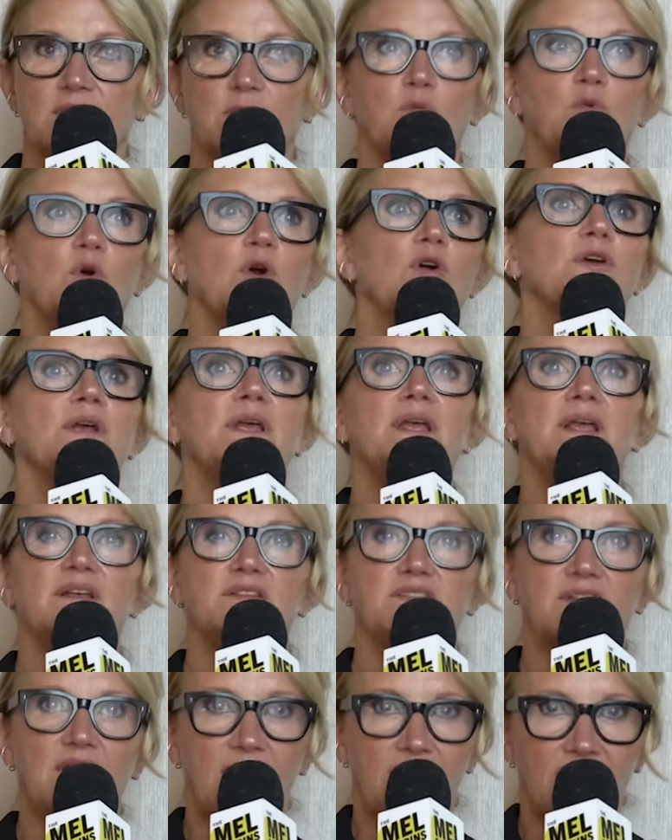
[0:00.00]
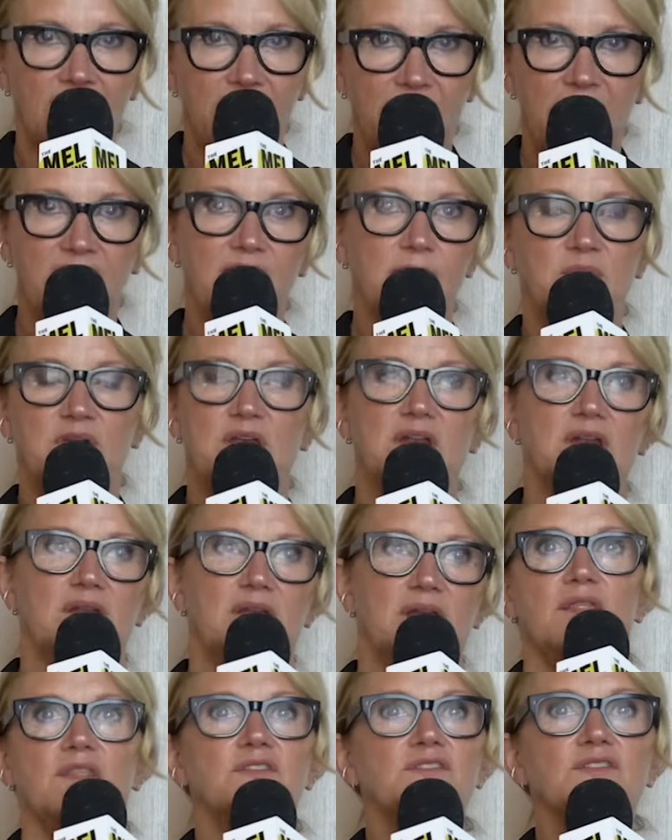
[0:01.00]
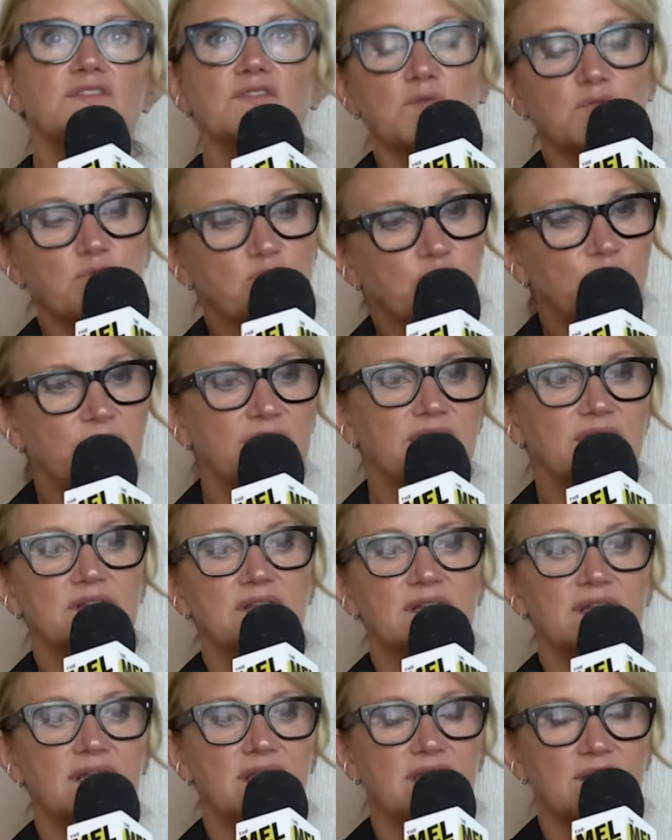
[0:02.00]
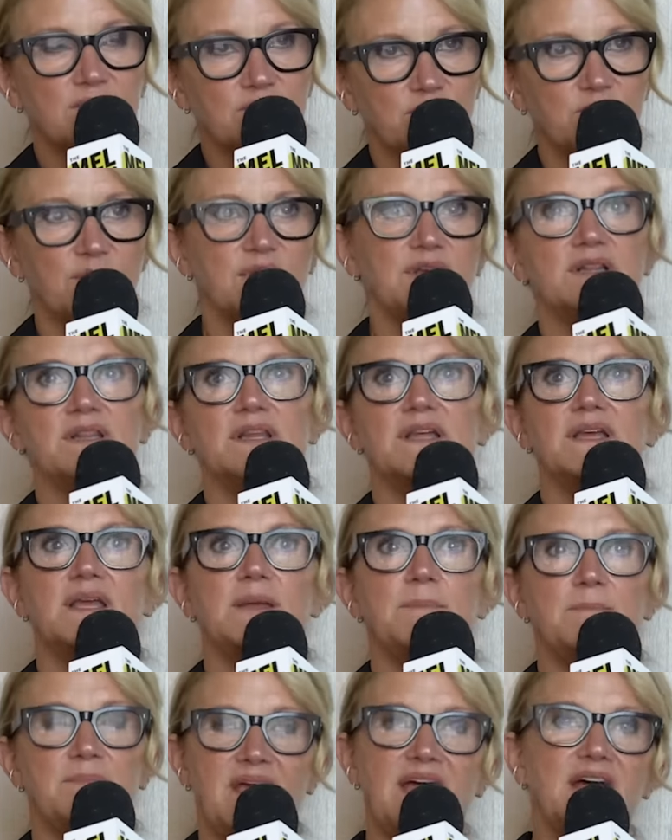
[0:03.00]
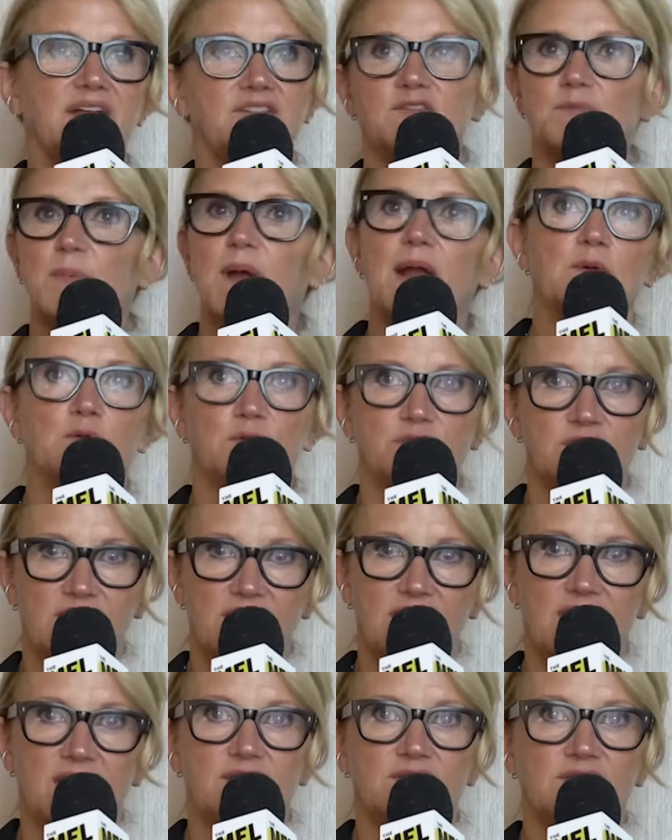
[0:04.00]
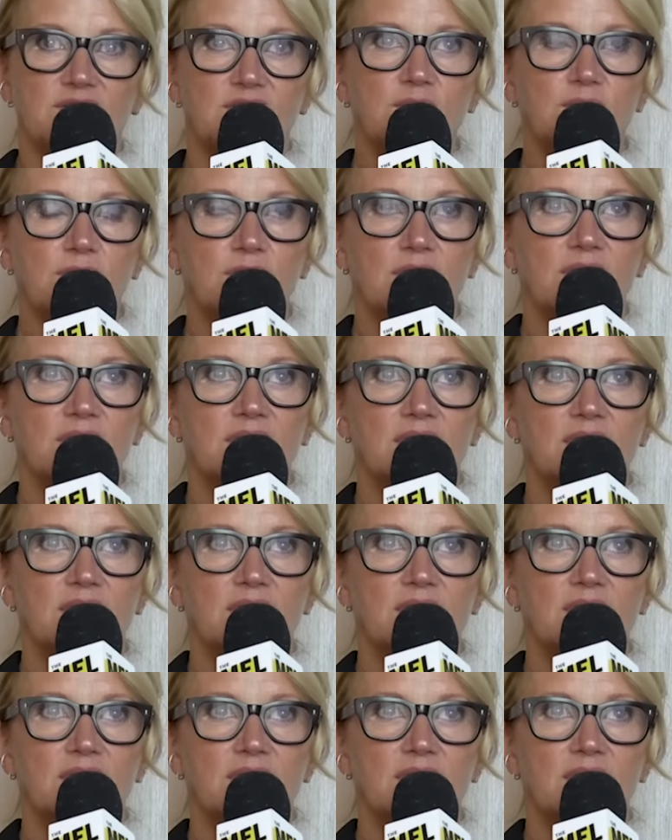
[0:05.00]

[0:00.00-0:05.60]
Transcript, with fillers: Worry is a habit. This is a really, really bad spiral to get into.